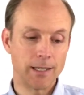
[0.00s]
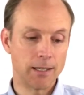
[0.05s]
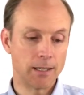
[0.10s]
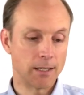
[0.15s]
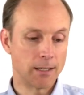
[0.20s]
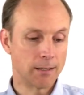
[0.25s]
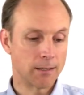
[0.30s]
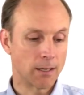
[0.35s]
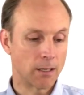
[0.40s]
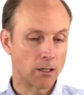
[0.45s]
that
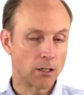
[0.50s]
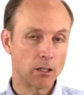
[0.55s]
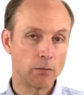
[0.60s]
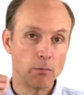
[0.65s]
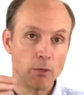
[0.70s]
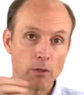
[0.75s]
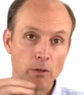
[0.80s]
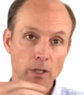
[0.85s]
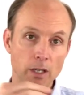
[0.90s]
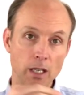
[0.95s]
is then
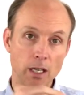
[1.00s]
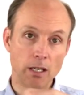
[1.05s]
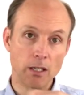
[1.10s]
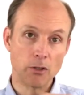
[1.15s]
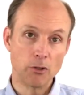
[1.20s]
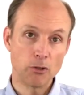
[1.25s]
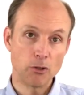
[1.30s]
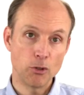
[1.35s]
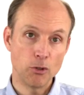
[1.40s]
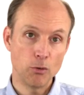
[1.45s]

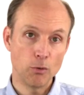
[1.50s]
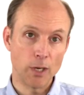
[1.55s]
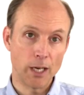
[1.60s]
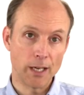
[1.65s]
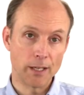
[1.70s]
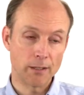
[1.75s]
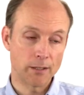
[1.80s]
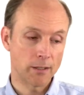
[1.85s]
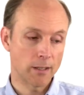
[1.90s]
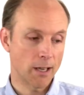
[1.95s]
communicated to
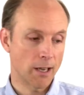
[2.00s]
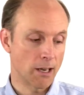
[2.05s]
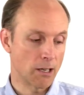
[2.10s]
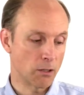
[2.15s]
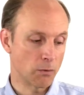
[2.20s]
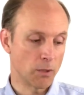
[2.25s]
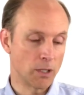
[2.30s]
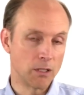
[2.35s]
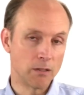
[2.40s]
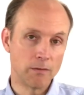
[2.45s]
us as
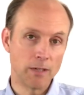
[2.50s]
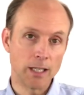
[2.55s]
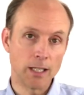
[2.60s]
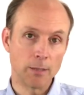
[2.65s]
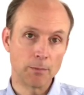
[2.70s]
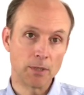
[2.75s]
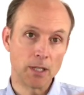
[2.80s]
we develop,